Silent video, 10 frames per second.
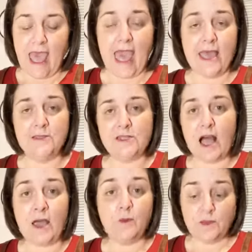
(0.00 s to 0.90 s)
And
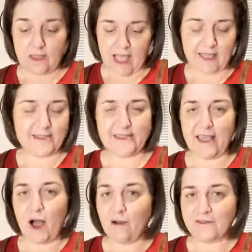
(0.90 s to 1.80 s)
I will, like I
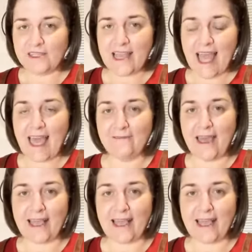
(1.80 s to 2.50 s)
say, often have